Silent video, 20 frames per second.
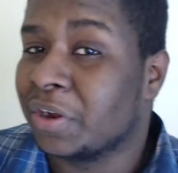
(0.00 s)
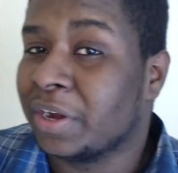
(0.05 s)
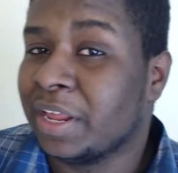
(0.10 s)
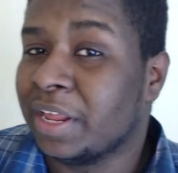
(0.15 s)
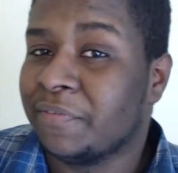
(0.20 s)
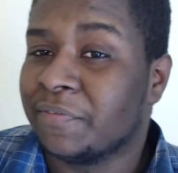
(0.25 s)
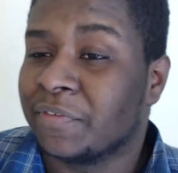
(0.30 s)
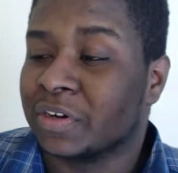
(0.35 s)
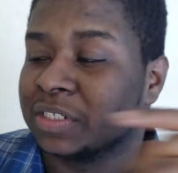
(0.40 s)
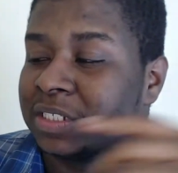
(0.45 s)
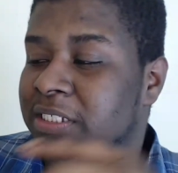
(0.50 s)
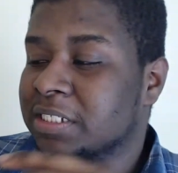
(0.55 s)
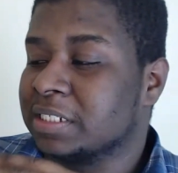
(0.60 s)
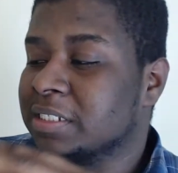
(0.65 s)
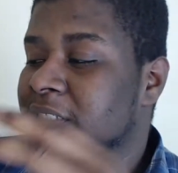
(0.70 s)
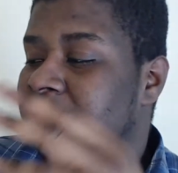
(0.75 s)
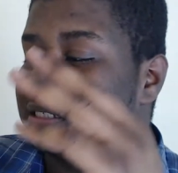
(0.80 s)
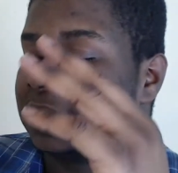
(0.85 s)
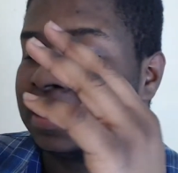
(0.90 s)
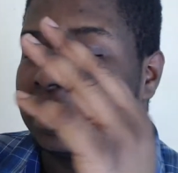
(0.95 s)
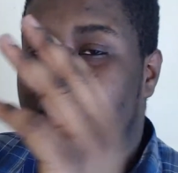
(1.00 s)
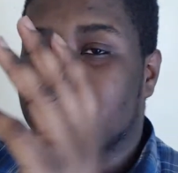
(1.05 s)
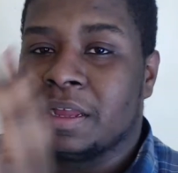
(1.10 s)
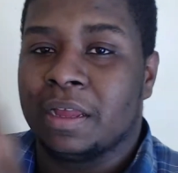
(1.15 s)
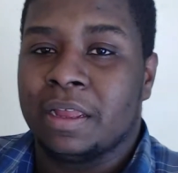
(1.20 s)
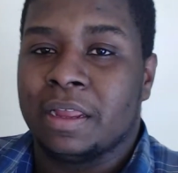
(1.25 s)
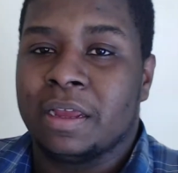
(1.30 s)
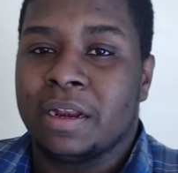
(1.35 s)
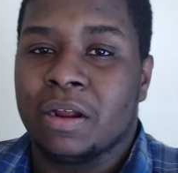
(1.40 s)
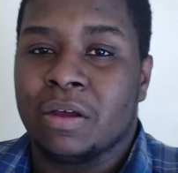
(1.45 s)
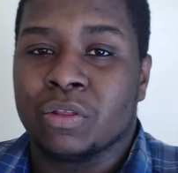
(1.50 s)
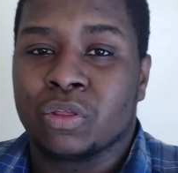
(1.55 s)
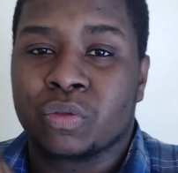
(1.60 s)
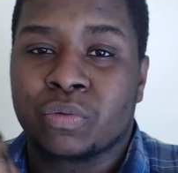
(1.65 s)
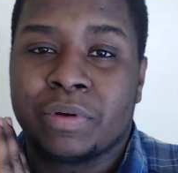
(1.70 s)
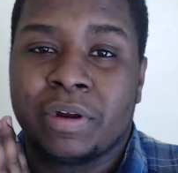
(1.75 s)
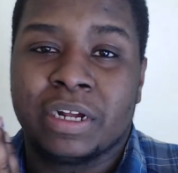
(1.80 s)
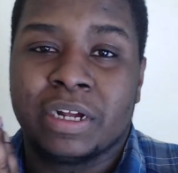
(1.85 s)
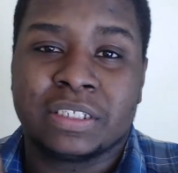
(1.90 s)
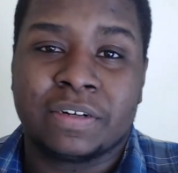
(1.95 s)
versus, you know,
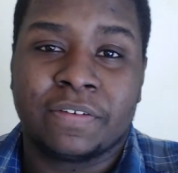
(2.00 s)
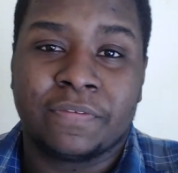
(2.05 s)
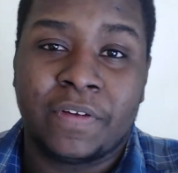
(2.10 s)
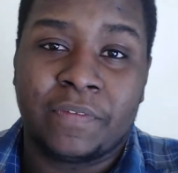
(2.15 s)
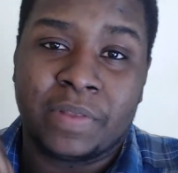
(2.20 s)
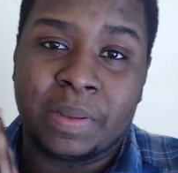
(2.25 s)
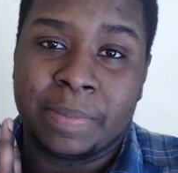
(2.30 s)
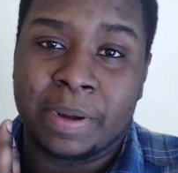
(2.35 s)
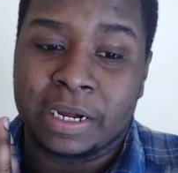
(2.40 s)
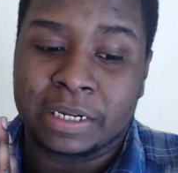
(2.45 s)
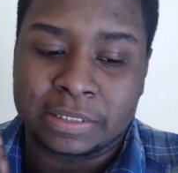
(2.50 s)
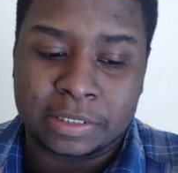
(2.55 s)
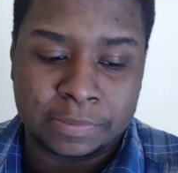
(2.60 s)
350 bucks.